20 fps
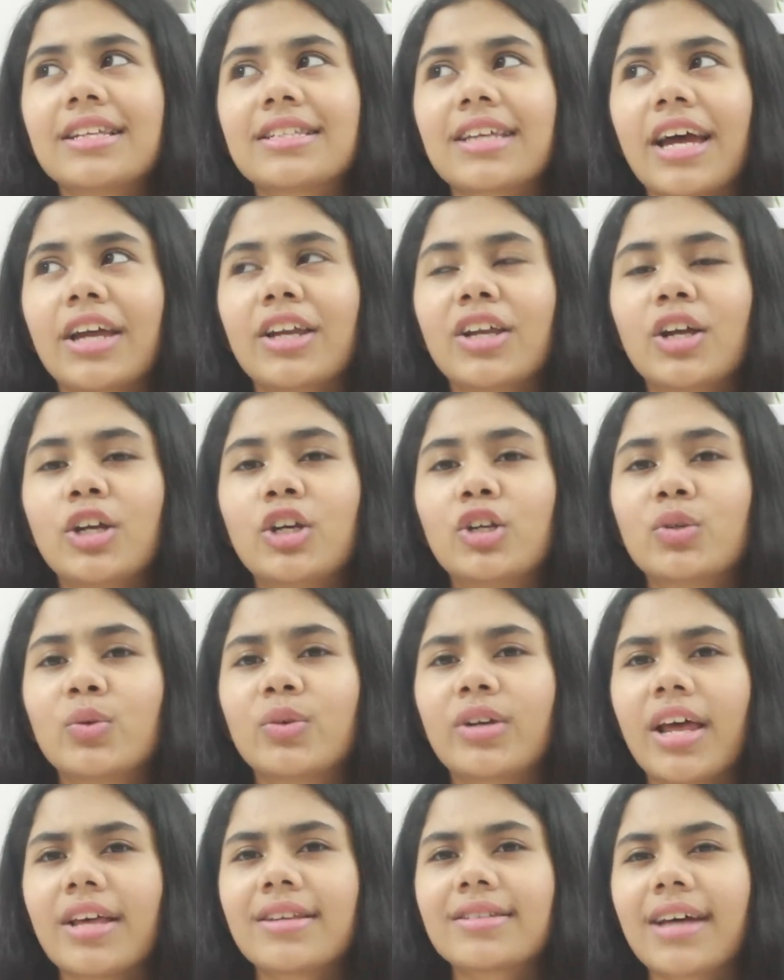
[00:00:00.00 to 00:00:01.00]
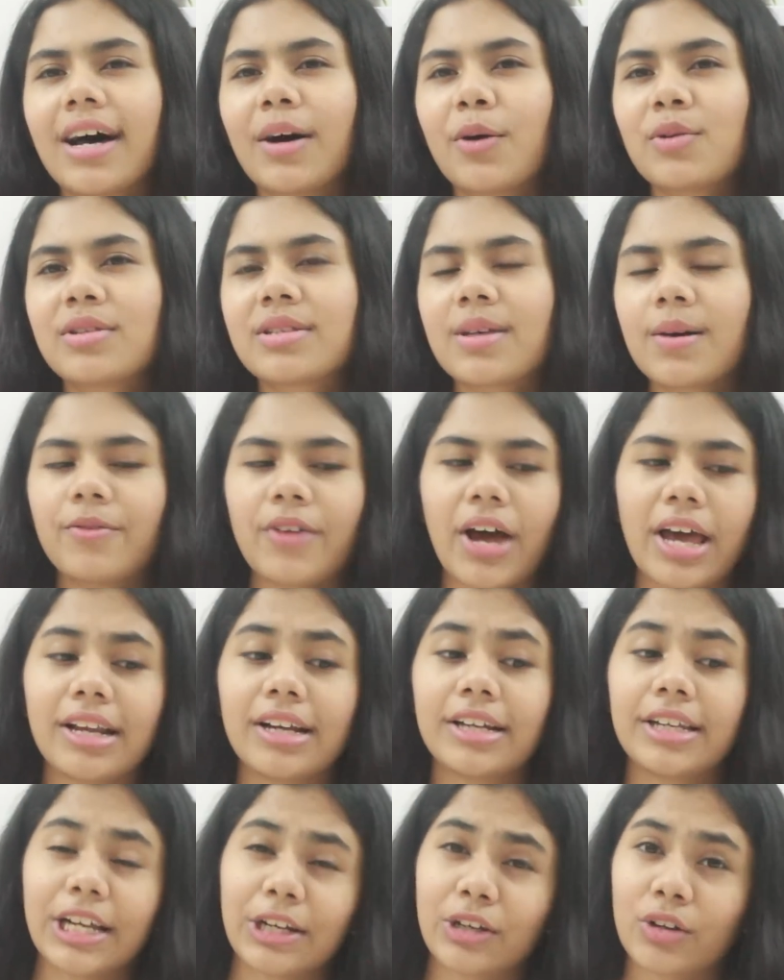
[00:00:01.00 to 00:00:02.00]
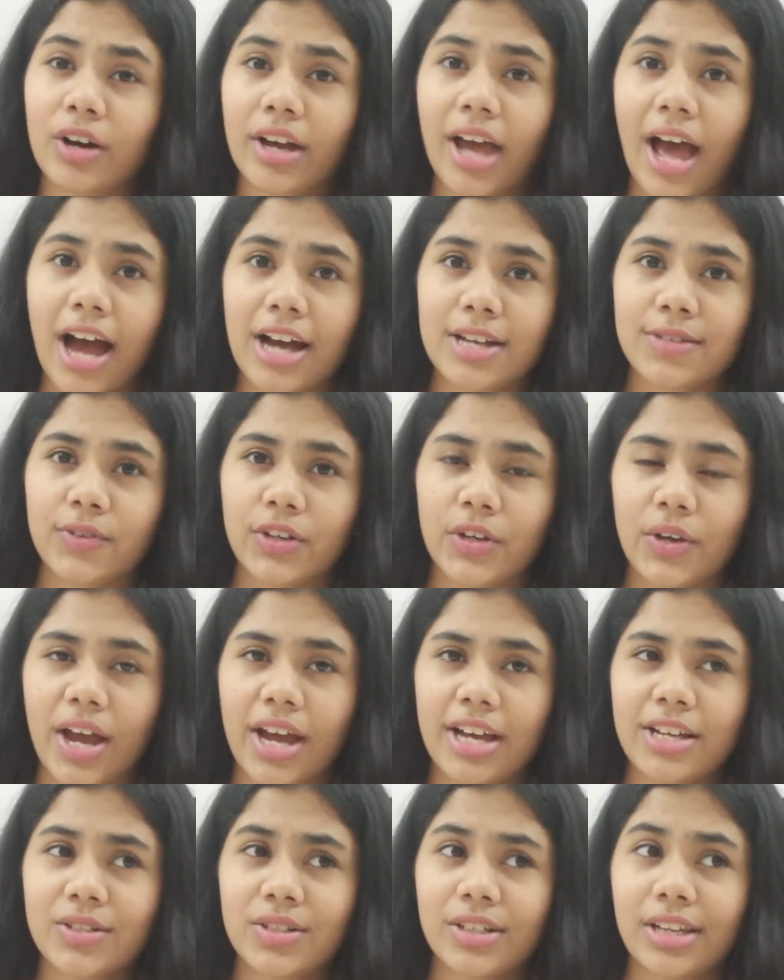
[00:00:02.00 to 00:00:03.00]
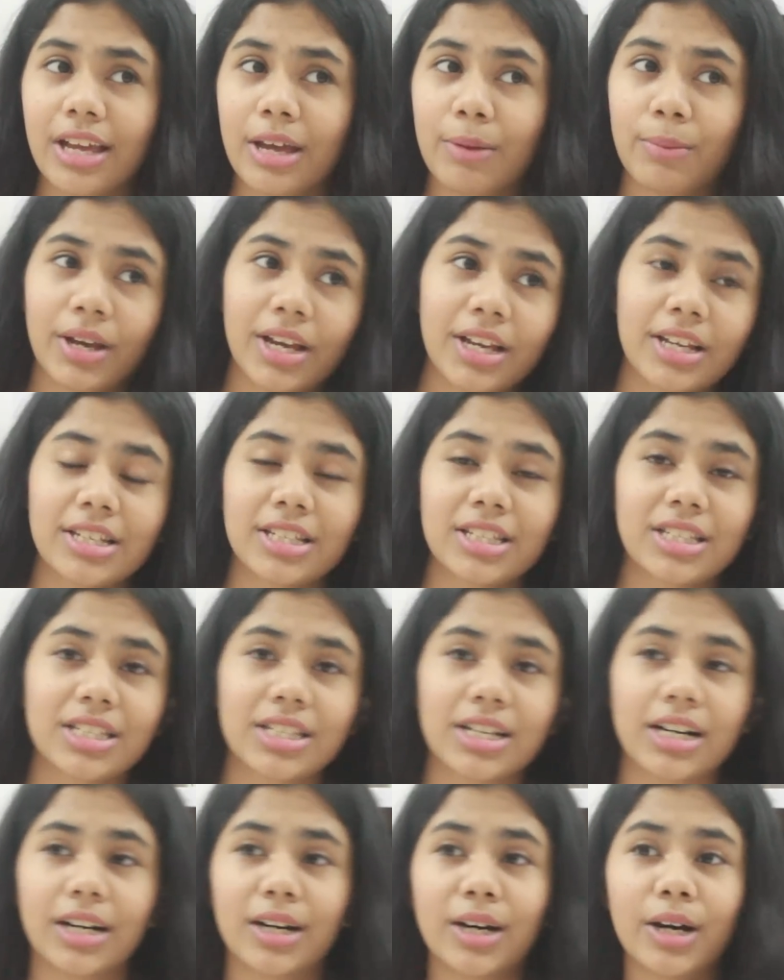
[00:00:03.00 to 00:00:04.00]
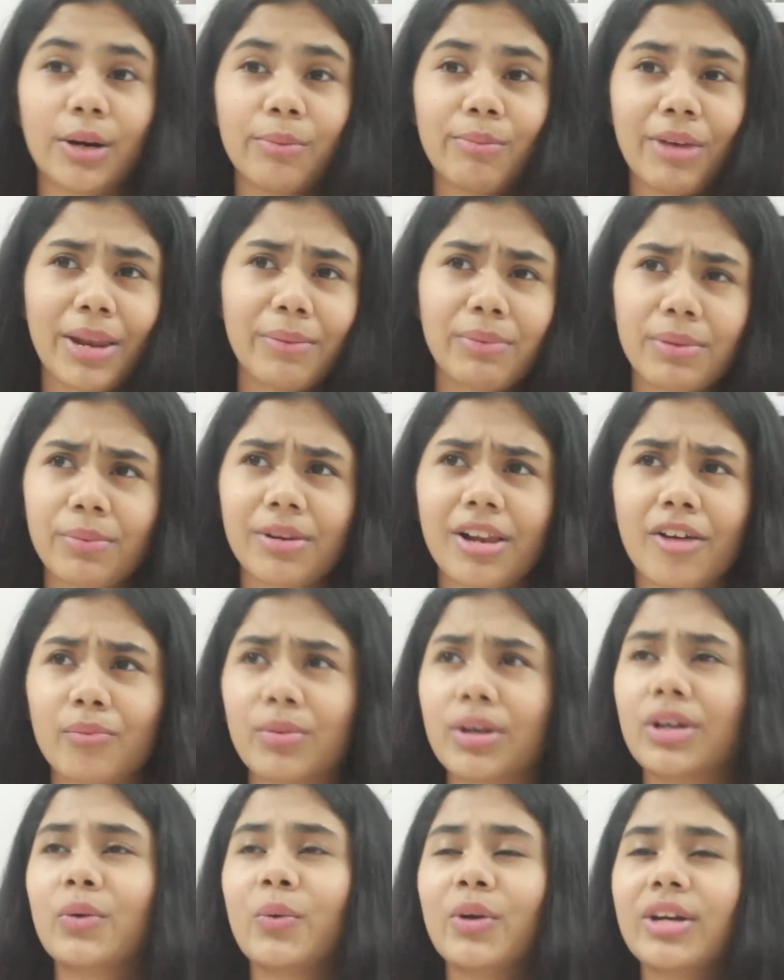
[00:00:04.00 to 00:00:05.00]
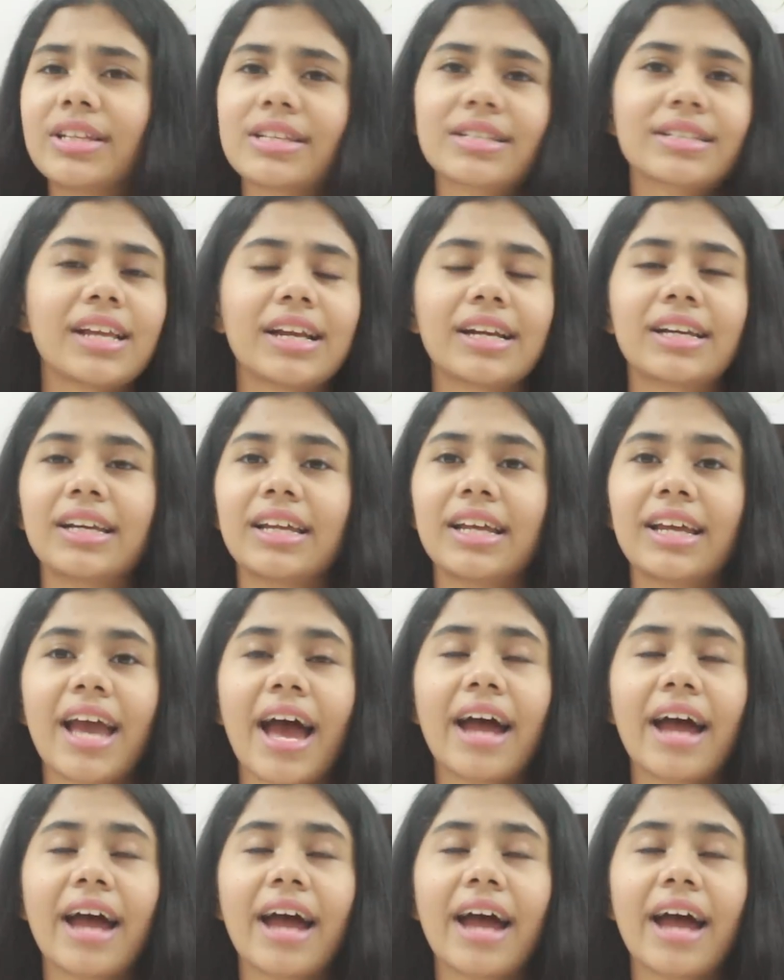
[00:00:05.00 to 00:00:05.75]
decided to test out some viral TikTok hacks for you guys today, because many people have been doing this lately